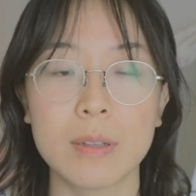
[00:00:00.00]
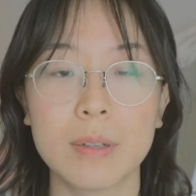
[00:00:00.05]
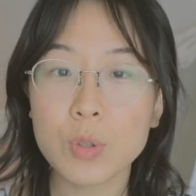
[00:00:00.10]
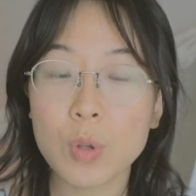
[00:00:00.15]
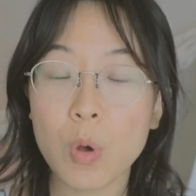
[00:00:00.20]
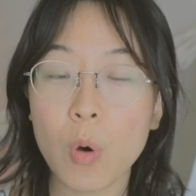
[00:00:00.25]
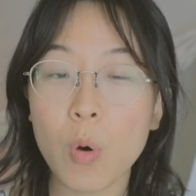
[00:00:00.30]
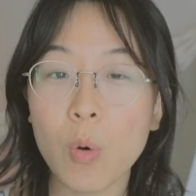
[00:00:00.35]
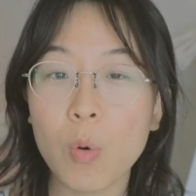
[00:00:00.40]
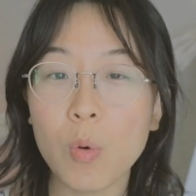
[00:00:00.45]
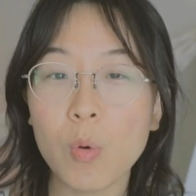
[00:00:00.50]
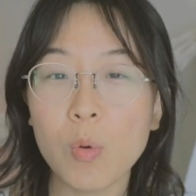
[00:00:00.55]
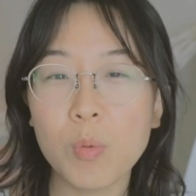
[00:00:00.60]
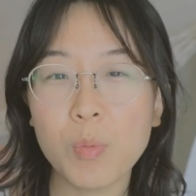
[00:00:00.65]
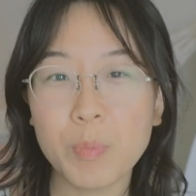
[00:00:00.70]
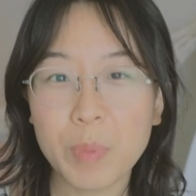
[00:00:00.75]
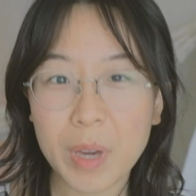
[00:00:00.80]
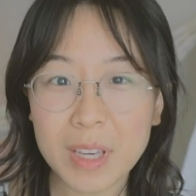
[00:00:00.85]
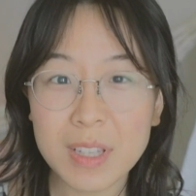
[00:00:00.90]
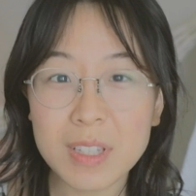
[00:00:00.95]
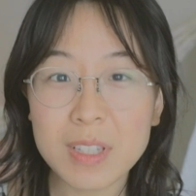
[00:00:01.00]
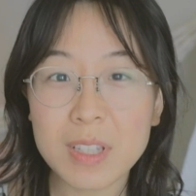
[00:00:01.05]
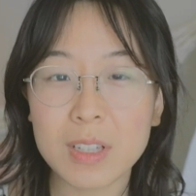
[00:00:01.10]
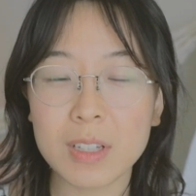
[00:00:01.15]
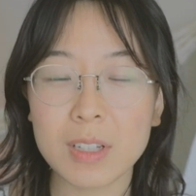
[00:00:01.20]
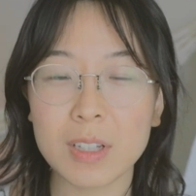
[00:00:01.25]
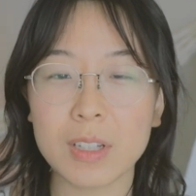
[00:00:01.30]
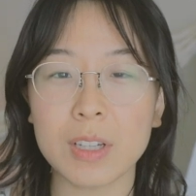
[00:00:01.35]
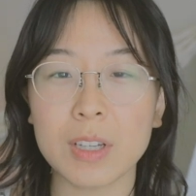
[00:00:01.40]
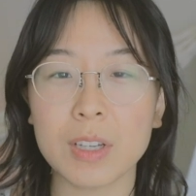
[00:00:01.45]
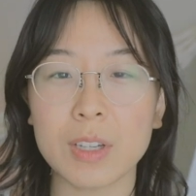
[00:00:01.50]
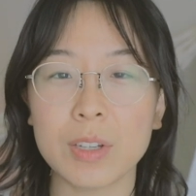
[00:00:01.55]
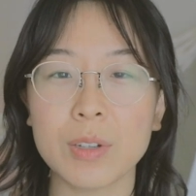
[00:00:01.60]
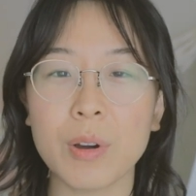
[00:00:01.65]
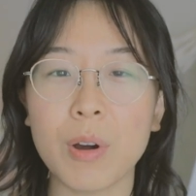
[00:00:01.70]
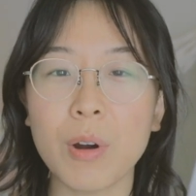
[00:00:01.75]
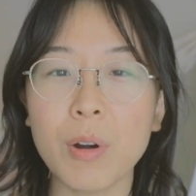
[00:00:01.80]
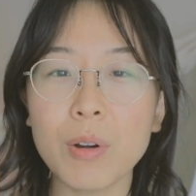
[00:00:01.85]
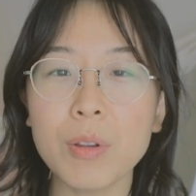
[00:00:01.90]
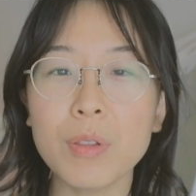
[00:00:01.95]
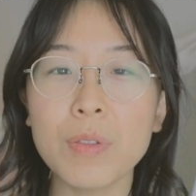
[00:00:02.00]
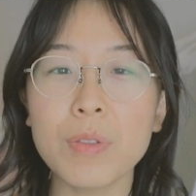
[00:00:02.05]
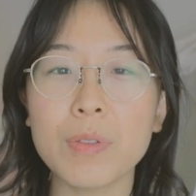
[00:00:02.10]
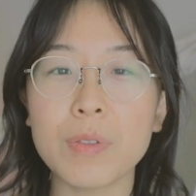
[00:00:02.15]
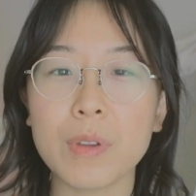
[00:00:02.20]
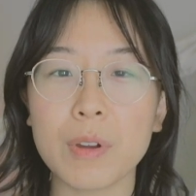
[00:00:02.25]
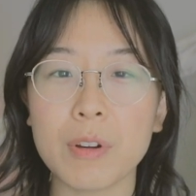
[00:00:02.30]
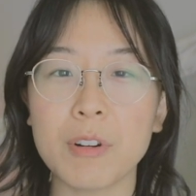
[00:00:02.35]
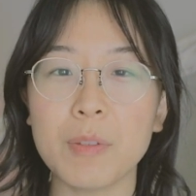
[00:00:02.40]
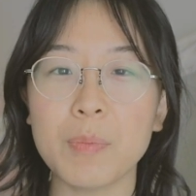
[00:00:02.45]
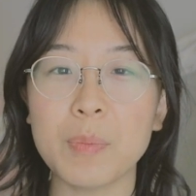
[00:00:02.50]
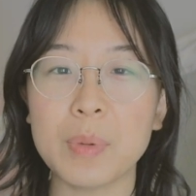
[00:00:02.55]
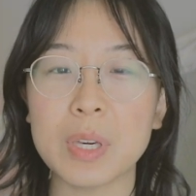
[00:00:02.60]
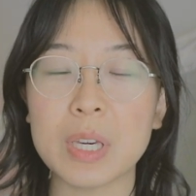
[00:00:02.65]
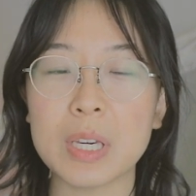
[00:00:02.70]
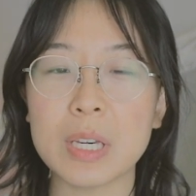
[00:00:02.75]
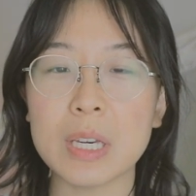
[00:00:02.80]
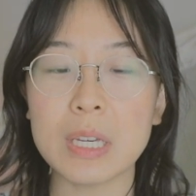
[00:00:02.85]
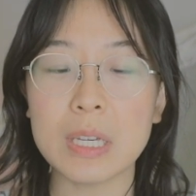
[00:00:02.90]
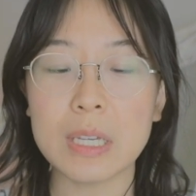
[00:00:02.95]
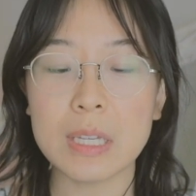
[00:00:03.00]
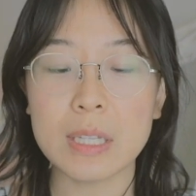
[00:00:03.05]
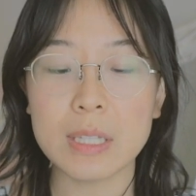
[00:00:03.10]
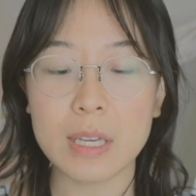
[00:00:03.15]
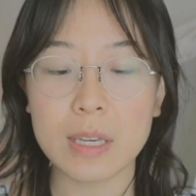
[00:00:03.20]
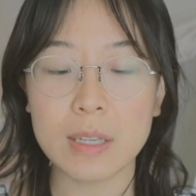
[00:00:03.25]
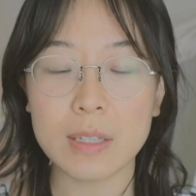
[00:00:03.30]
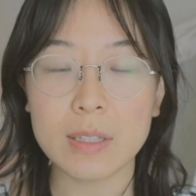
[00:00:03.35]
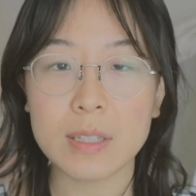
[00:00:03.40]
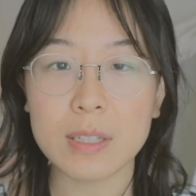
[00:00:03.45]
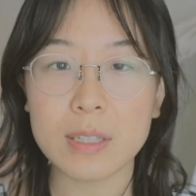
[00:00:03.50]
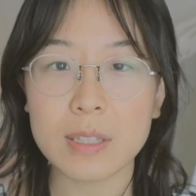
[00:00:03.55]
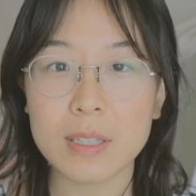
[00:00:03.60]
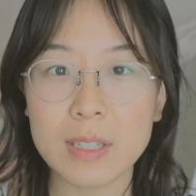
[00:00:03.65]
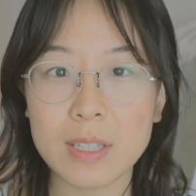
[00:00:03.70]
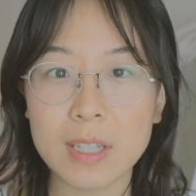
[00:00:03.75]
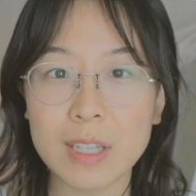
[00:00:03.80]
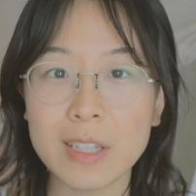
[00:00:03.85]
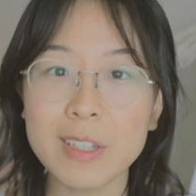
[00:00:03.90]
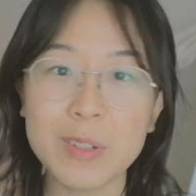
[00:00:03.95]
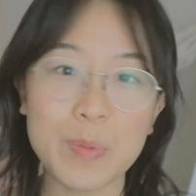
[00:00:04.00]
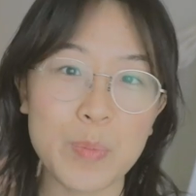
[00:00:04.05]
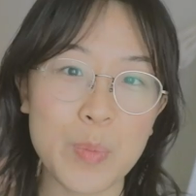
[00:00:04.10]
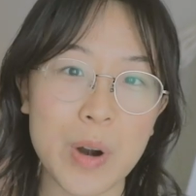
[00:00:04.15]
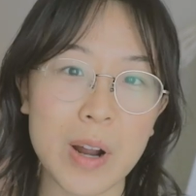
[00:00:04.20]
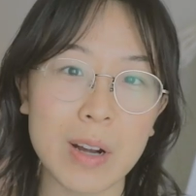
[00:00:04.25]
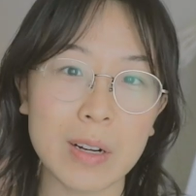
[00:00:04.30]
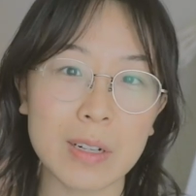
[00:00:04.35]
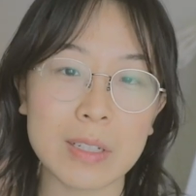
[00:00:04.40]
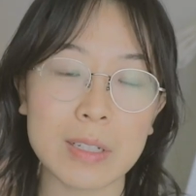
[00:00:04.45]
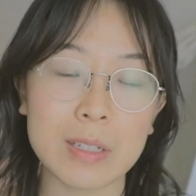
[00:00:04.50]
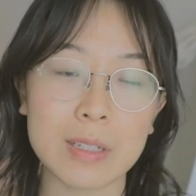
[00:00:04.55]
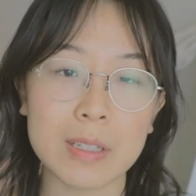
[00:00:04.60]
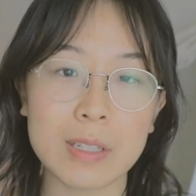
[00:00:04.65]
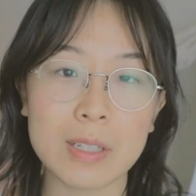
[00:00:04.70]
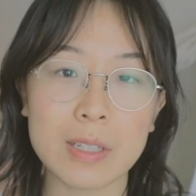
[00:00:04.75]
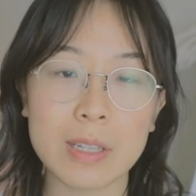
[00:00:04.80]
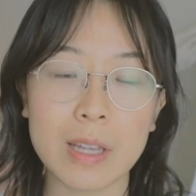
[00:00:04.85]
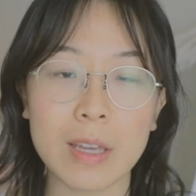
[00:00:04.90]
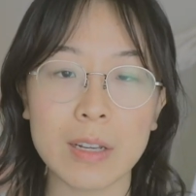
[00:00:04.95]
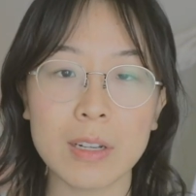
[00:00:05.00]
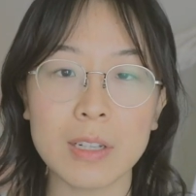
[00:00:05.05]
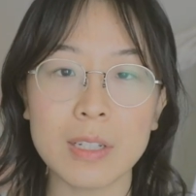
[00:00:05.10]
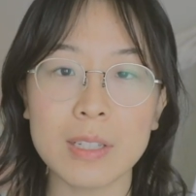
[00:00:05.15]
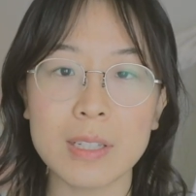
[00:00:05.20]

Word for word: So basically, art therapy is a distinct practice and a